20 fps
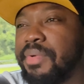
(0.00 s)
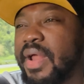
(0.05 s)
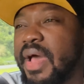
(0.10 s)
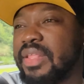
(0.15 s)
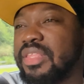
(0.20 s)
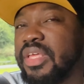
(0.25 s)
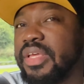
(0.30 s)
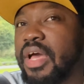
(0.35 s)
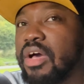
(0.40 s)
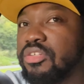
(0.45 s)

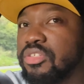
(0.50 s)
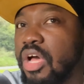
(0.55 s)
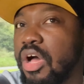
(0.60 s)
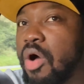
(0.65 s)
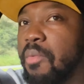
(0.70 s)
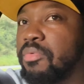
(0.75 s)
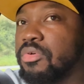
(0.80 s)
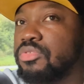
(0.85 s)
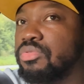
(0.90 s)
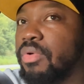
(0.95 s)
but I think I
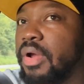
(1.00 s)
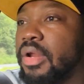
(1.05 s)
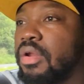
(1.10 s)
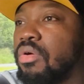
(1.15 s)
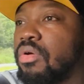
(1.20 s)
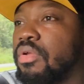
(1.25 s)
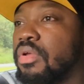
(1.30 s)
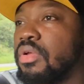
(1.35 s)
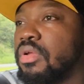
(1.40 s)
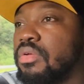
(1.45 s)
was almost
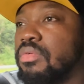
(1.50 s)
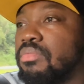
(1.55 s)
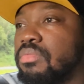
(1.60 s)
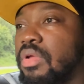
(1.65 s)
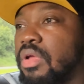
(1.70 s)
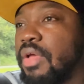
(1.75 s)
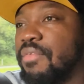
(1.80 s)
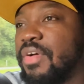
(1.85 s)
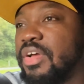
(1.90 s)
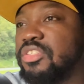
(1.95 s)
right on it.
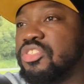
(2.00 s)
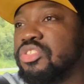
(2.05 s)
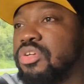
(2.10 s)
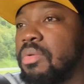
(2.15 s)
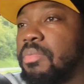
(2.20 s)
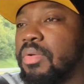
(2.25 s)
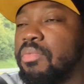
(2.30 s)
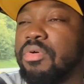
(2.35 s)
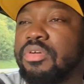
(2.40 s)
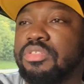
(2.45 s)
If I
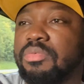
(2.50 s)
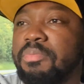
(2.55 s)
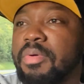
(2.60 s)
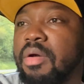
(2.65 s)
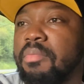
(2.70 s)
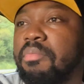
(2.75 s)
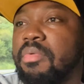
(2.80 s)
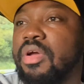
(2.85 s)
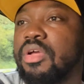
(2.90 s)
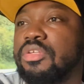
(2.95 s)
jumped, it
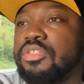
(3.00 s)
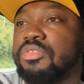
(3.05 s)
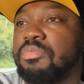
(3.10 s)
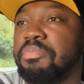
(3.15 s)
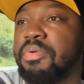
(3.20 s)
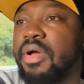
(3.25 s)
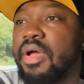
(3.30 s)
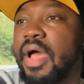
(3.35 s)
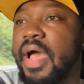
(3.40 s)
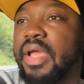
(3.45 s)
wasn't by
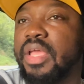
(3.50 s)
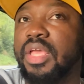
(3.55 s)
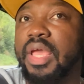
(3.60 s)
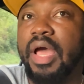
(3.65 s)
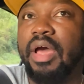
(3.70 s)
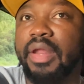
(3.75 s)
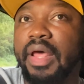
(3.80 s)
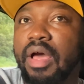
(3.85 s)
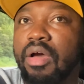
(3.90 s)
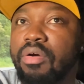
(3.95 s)
much, but I
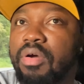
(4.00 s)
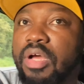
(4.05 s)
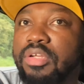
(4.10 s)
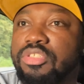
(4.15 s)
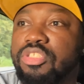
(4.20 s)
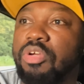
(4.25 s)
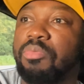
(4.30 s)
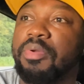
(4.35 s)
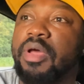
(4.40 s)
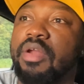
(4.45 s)
got
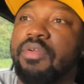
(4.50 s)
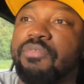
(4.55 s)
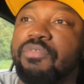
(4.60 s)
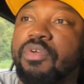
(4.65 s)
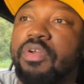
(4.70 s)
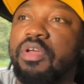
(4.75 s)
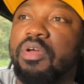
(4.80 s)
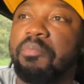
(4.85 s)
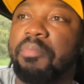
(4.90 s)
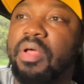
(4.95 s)
out. I jumped out
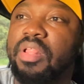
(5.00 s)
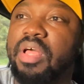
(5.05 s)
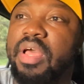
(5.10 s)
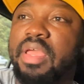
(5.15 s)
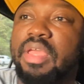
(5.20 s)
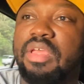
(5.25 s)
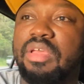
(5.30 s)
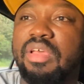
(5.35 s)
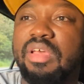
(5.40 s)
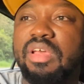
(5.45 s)
in front of him by
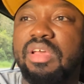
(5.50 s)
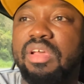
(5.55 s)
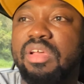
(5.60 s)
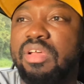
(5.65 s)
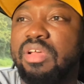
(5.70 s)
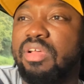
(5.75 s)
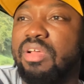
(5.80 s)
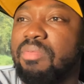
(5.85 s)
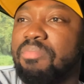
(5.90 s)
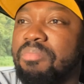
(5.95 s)
like
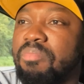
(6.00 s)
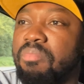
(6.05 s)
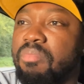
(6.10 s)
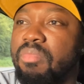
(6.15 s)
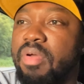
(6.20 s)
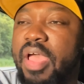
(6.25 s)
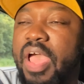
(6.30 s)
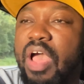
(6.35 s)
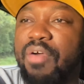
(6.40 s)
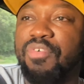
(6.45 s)

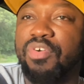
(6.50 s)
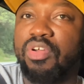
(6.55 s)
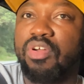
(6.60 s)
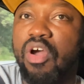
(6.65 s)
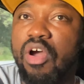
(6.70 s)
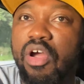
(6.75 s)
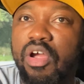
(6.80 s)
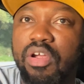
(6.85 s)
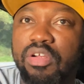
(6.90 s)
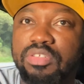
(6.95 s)
half
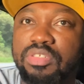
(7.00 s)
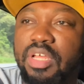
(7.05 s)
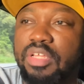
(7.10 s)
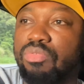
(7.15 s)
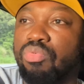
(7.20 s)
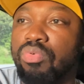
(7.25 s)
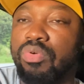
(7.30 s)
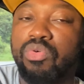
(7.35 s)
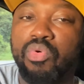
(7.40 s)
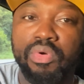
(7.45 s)
a car,
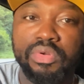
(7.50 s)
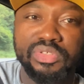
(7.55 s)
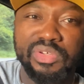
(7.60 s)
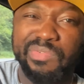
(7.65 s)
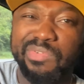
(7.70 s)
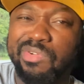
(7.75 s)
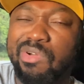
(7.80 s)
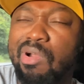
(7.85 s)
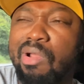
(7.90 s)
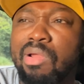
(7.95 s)
it's like three
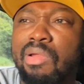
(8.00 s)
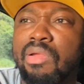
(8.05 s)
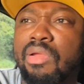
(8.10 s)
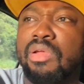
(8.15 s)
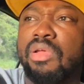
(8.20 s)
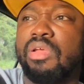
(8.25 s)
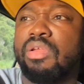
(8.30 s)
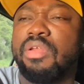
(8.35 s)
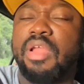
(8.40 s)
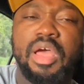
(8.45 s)
quarters of a
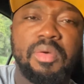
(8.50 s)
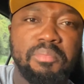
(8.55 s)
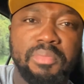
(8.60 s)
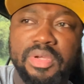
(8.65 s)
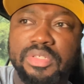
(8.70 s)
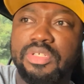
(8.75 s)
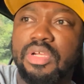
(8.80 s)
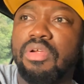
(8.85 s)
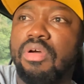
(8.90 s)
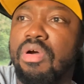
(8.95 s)
car,
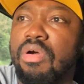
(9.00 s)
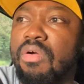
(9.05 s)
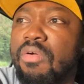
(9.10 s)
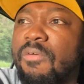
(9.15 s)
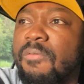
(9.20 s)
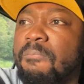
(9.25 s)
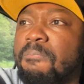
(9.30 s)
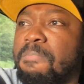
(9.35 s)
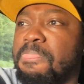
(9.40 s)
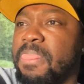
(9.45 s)
not much at
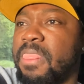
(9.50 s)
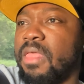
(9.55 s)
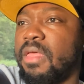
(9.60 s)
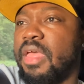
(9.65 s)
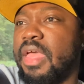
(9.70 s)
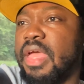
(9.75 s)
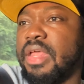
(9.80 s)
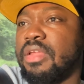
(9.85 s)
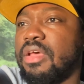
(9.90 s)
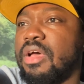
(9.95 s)
all.
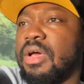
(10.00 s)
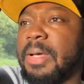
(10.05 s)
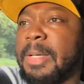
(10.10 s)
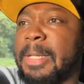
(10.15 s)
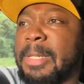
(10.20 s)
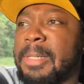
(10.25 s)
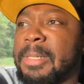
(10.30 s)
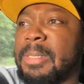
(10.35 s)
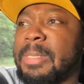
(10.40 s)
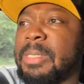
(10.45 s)
And
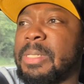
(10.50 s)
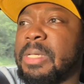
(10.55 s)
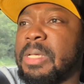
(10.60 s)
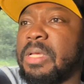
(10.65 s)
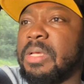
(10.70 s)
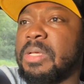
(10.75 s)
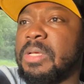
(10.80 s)
uh,